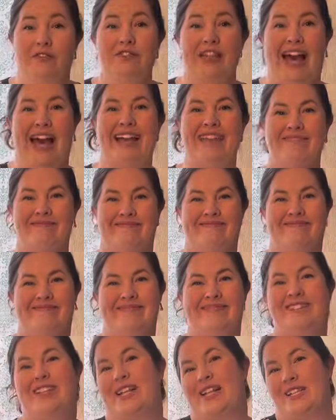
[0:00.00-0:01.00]
that.
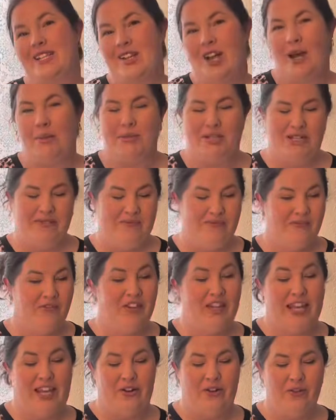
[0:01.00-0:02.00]
So that's an option.
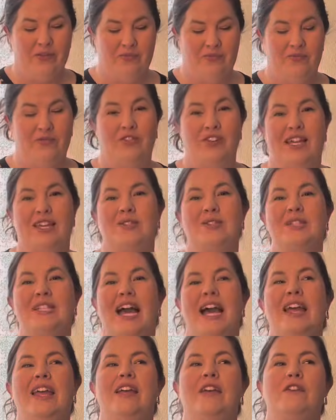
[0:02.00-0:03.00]
Flannel. Flannel
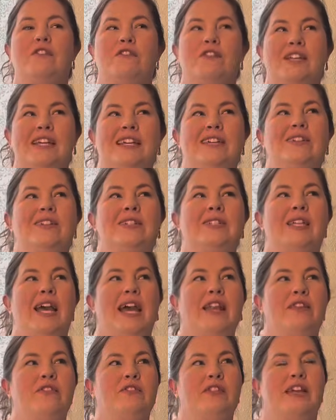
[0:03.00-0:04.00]
is
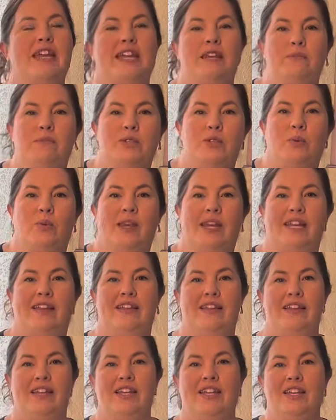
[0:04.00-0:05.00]
kind of an in-between.
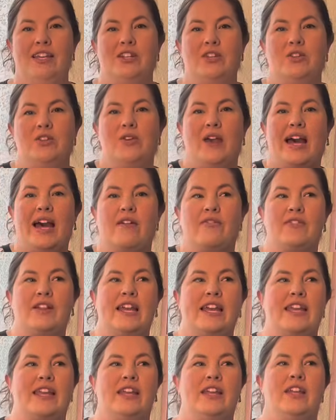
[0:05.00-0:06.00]
You know, you have
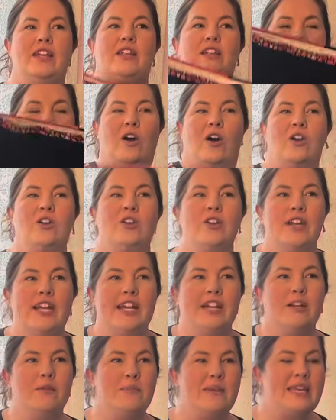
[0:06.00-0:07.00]
like longer
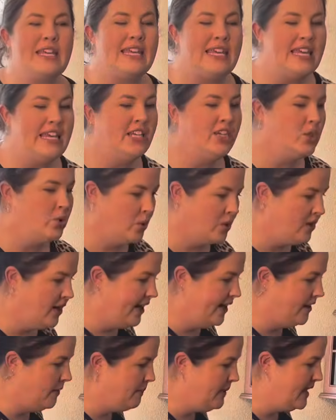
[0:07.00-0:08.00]
hair Minky, shorter
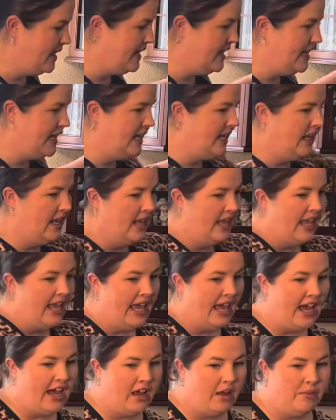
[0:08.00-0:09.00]
hair Minky.
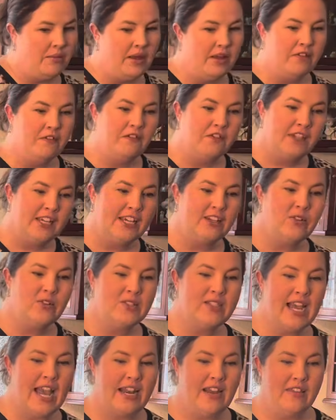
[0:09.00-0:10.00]
Flannel's
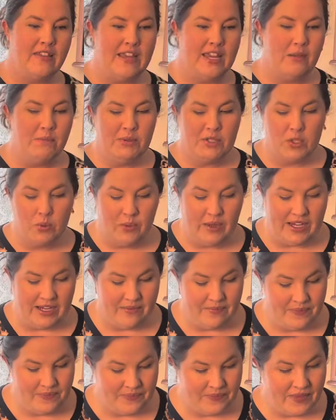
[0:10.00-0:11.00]
kind of the in-between.
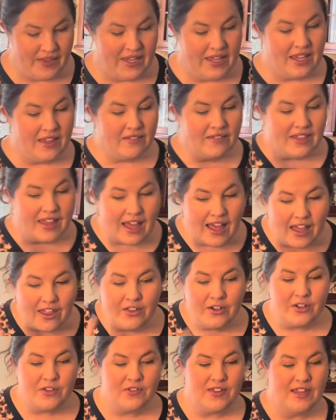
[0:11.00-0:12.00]
The
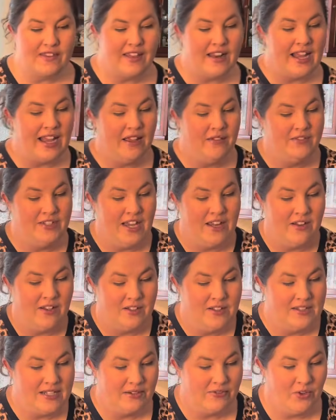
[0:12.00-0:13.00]
other thing that I have done
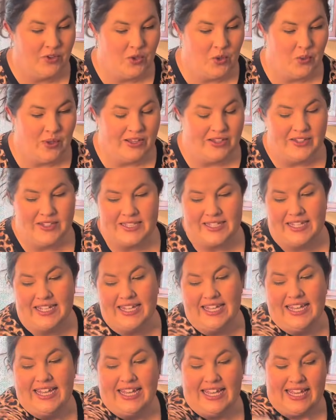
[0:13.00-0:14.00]
on several quilts
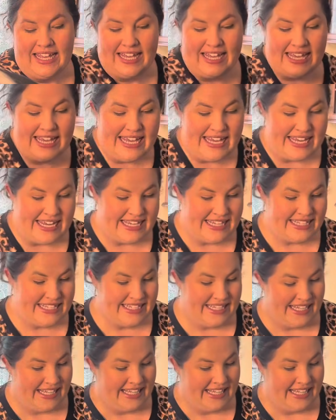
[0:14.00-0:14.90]
is